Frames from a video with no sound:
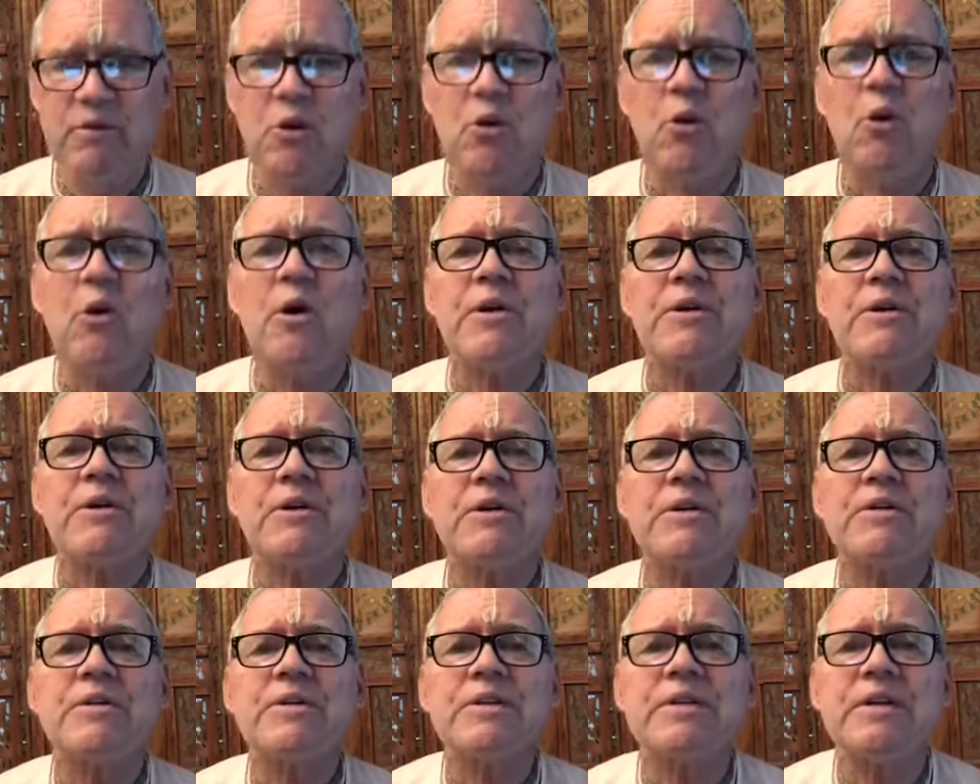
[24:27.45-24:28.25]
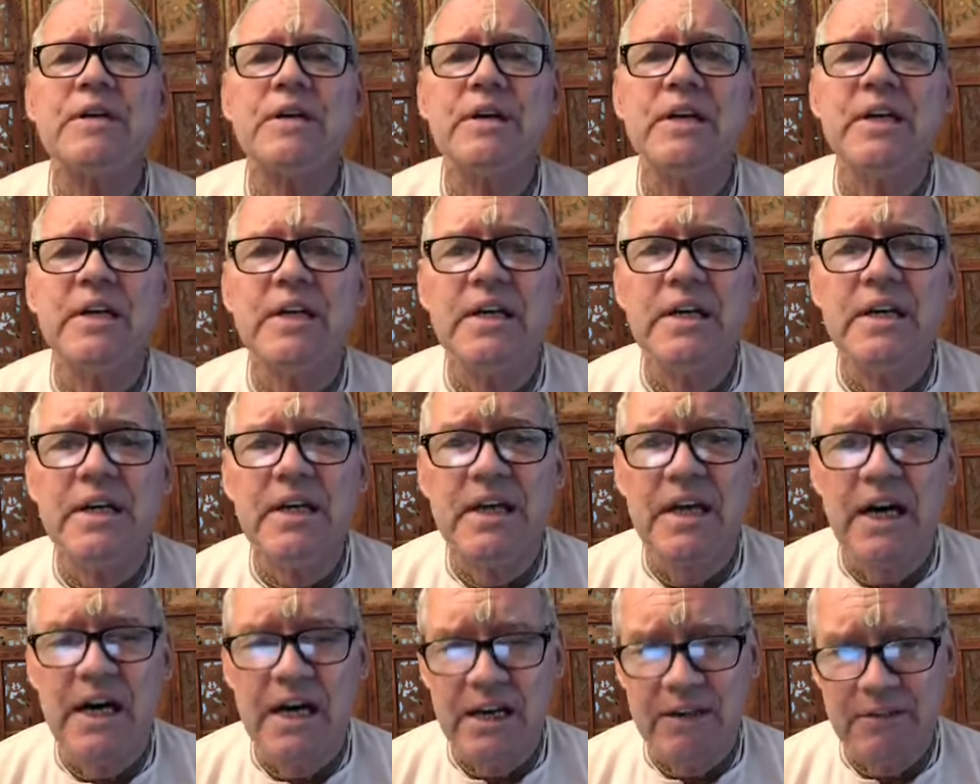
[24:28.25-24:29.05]
quarters
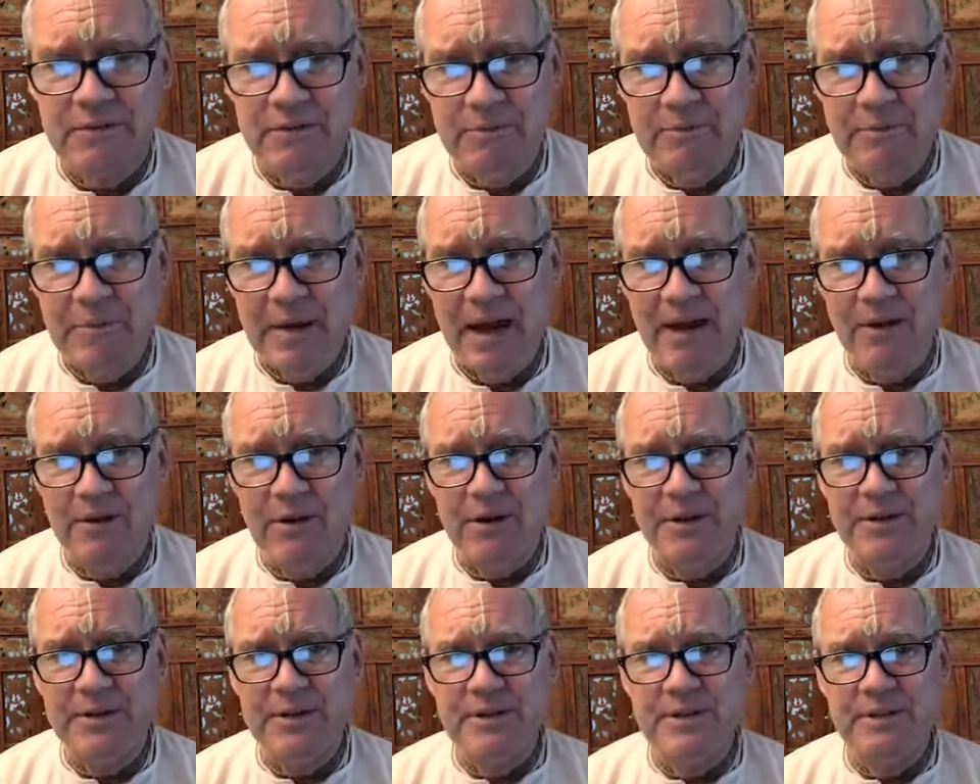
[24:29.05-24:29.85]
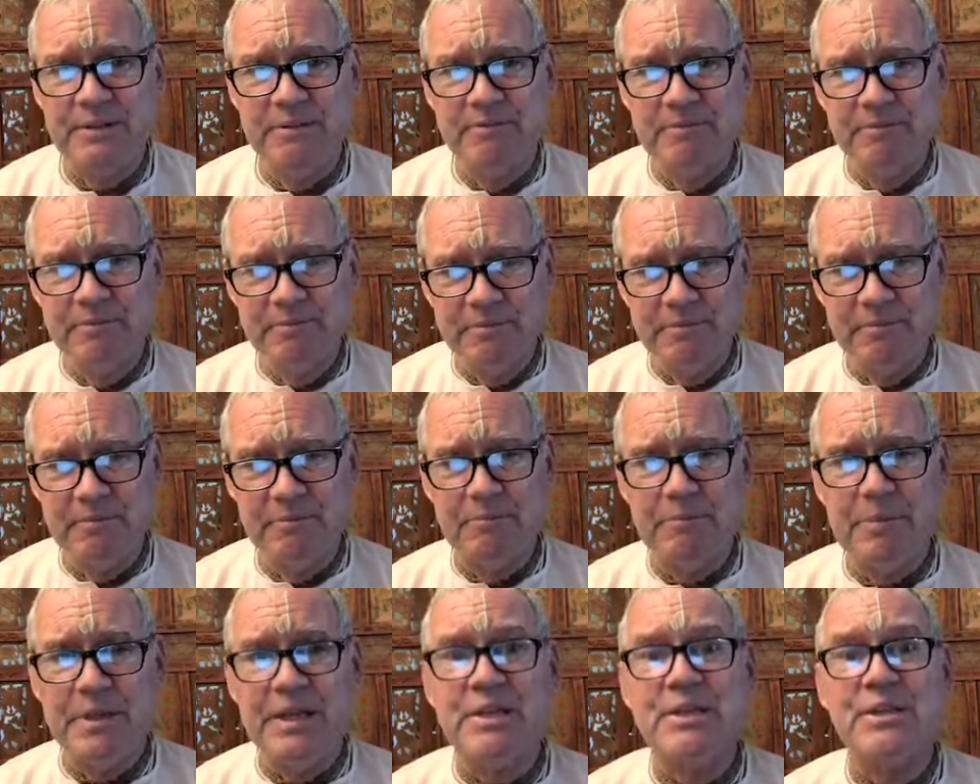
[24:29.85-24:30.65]
of Paris,
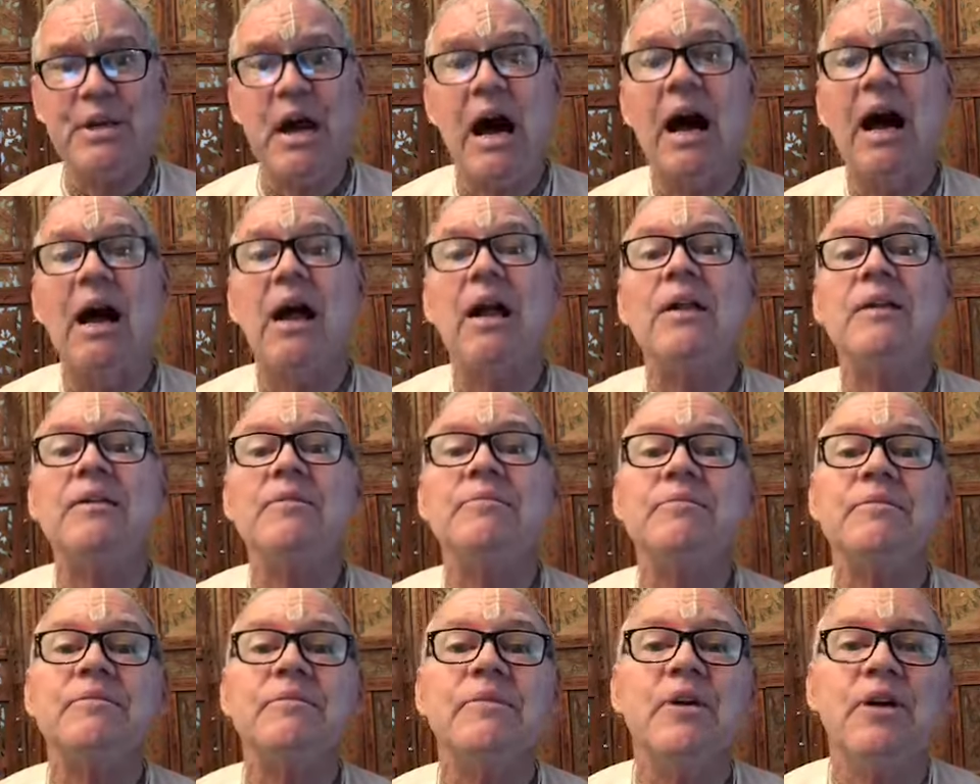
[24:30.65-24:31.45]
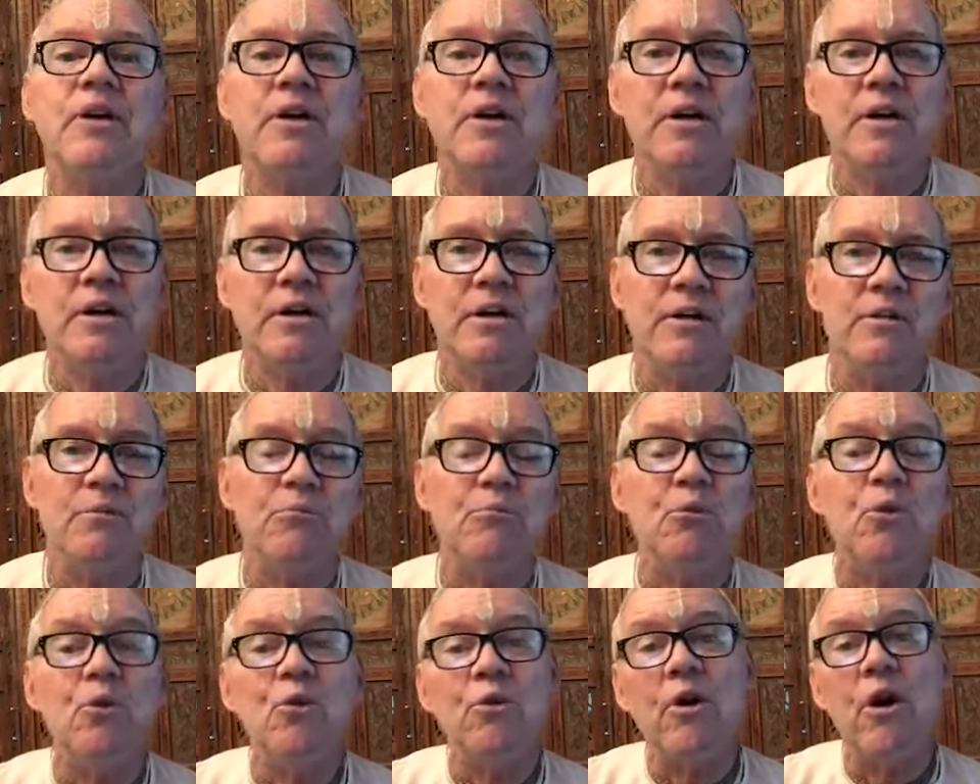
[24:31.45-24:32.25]
Pigalle, the
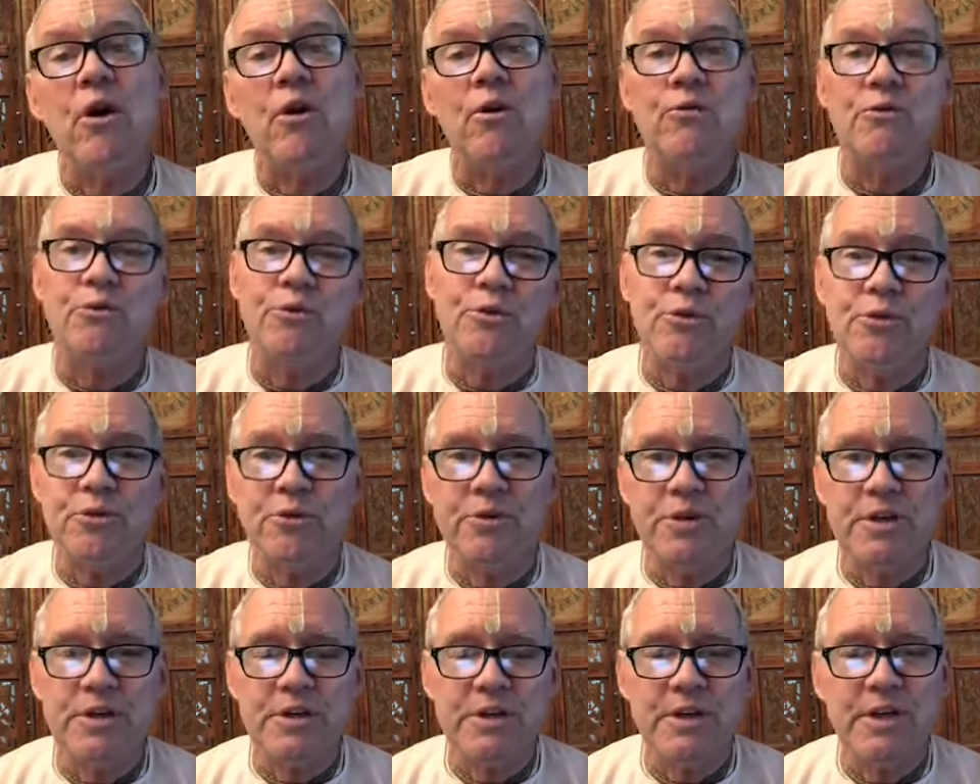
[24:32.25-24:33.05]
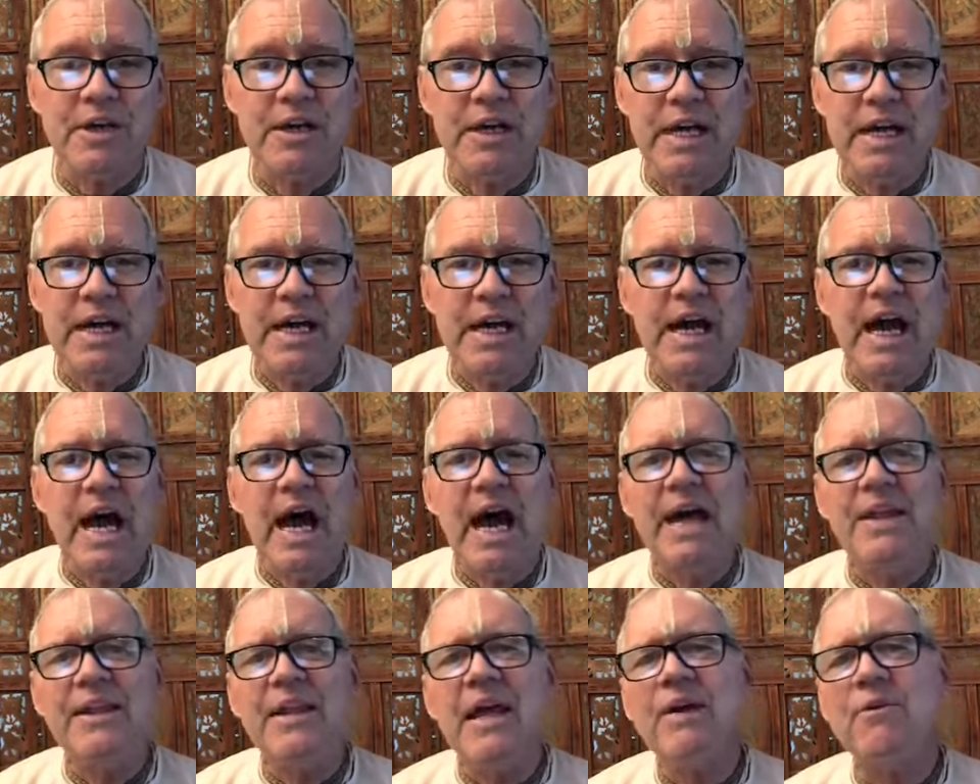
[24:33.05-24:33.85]
Moulin Rouge,
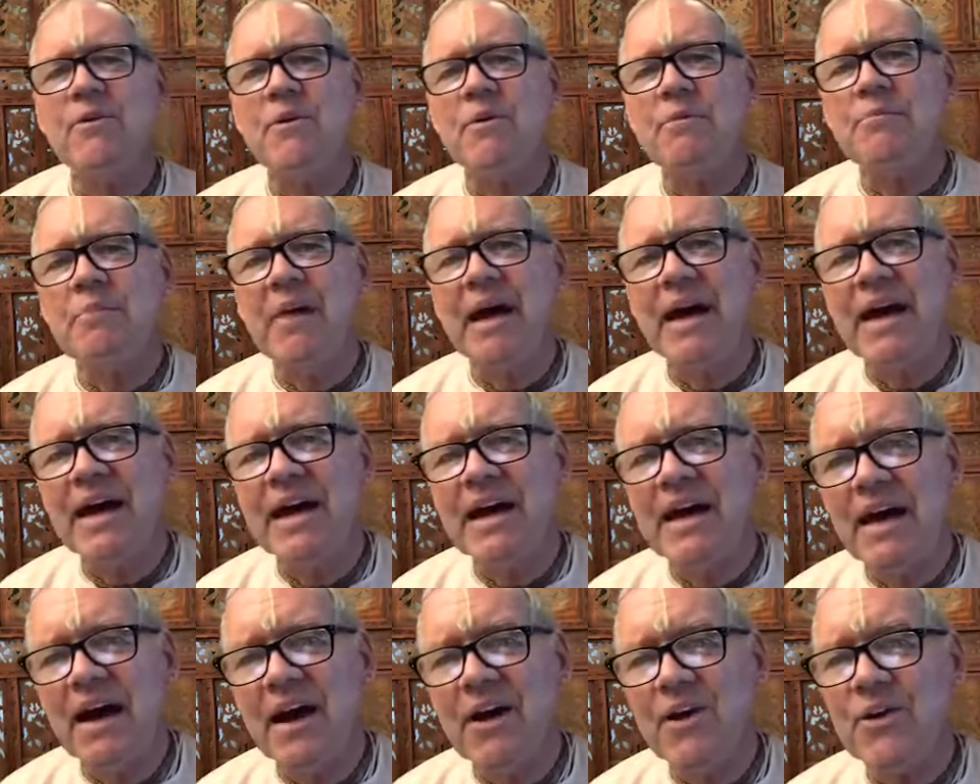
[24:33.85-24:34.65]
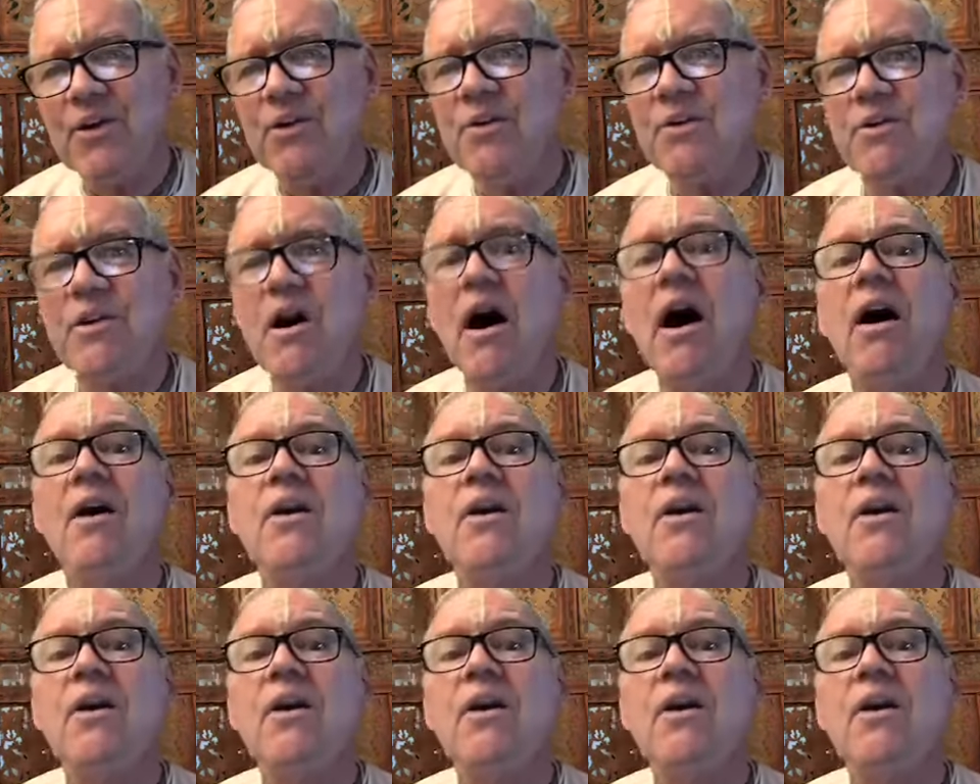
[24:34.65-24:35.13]
and they would pay $100